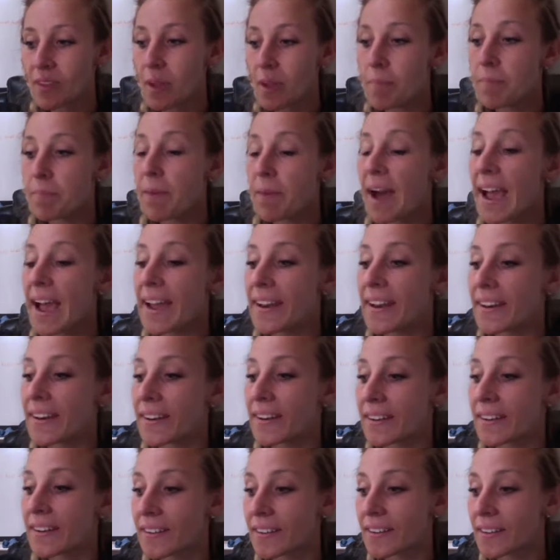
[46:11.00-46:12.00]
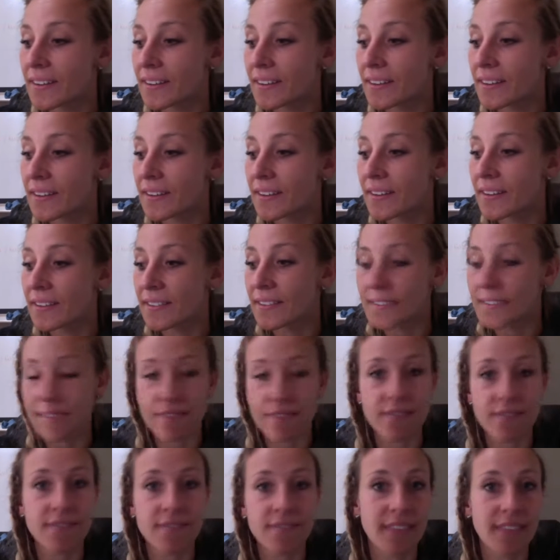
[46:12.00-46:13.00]
But
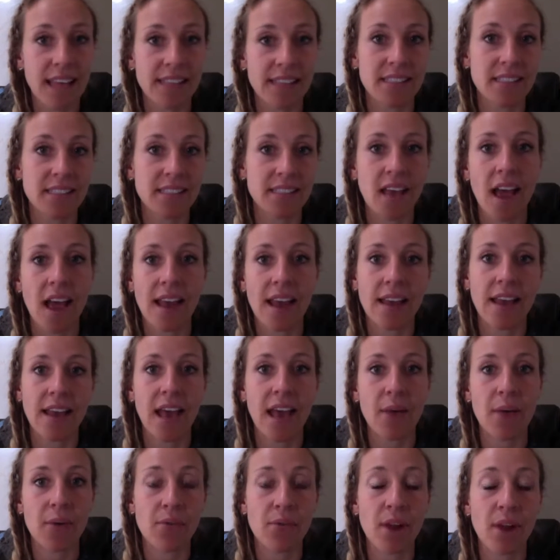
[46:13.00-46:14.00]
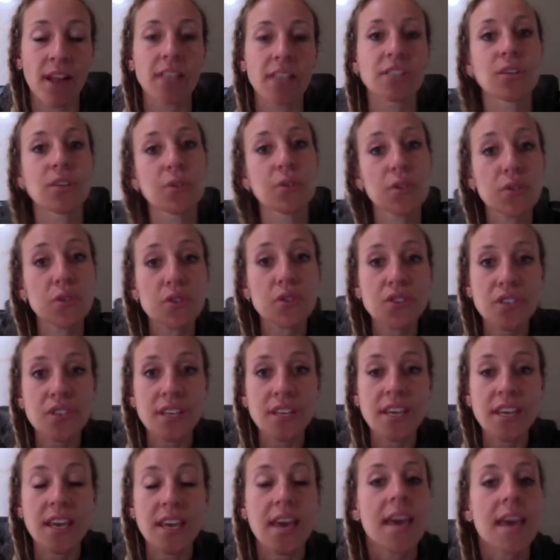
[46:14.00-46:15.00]
that's kind of how we run it. So
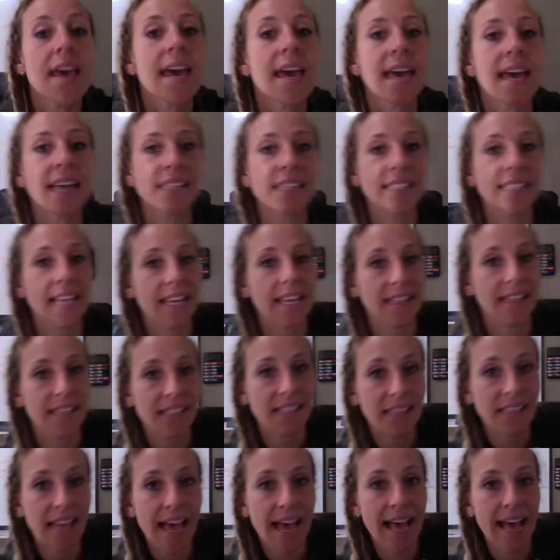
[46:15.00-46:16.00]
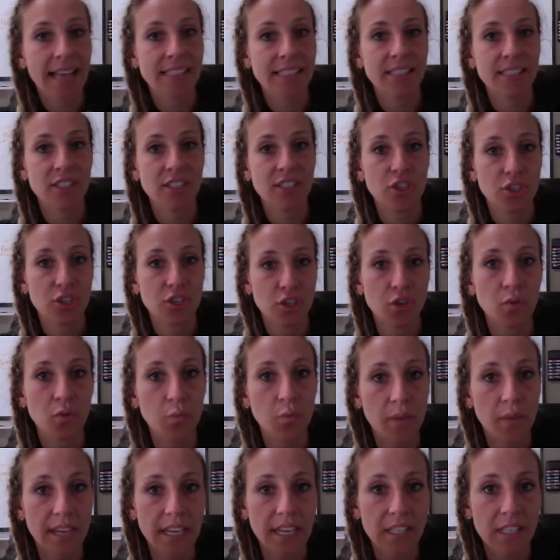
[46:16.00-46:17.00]
usually it's like the last 2
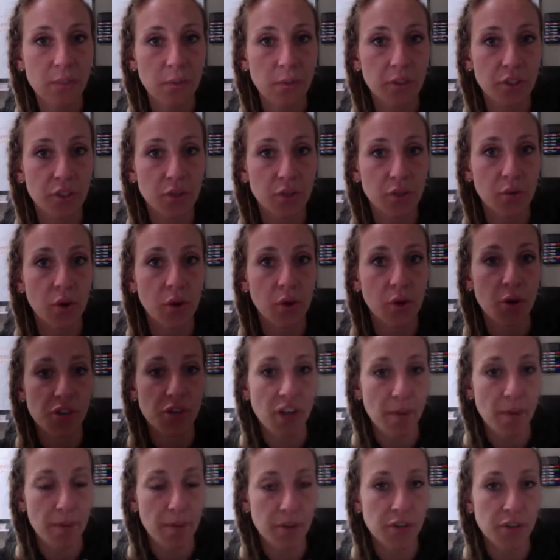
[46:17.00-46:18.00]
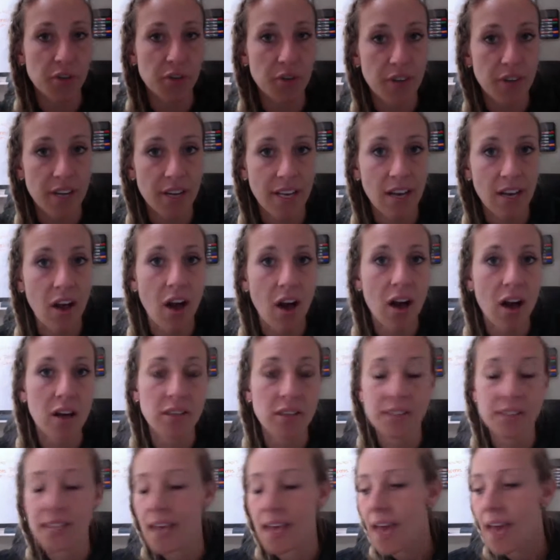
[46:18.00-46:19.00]
weeks we'll do coach opportunity
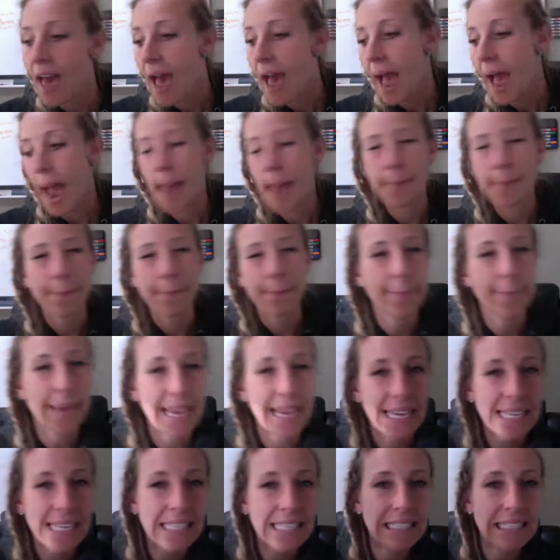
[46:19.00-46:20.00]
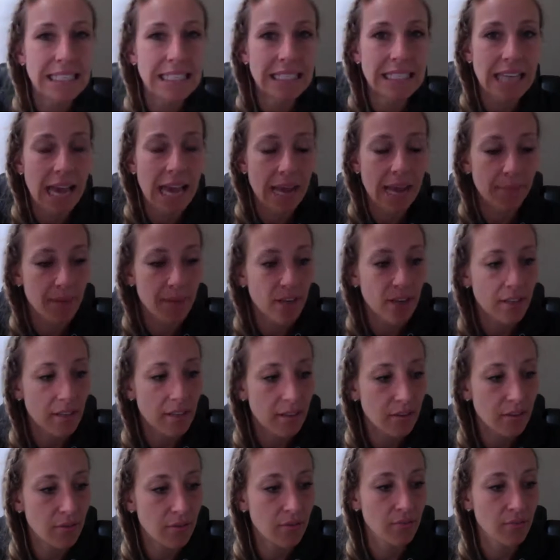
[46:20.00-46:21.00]
calls. I'm going
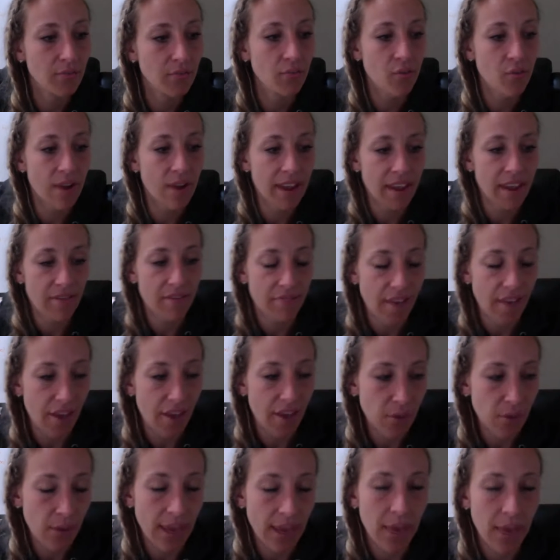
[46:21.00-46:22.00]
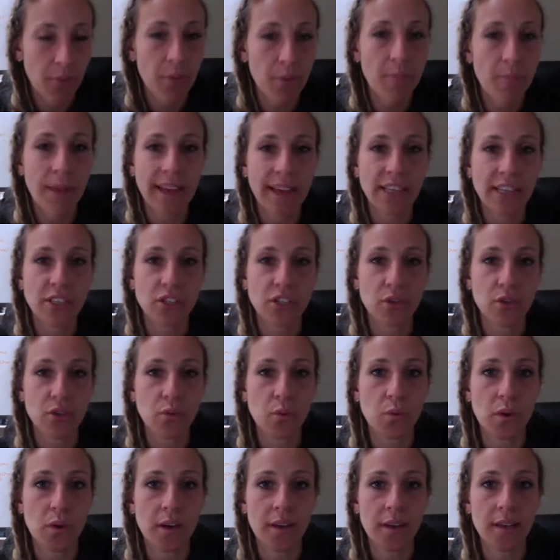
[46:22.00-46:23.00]
to reevaluate. We might do
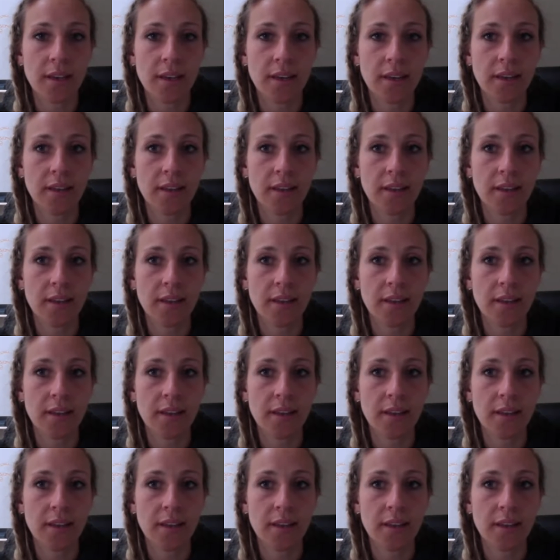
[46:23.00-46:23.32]
one